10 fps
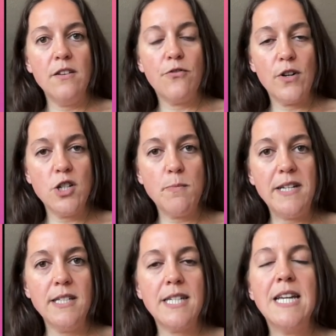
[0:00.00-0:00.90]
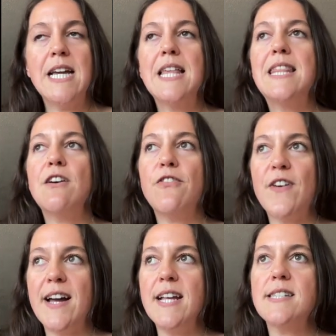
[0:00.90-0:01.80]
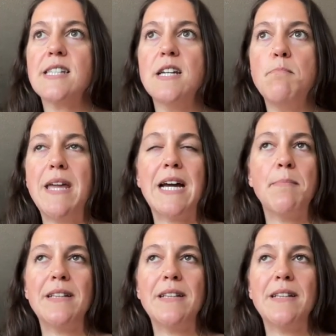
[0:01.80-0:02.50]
infringement, the fines can be, I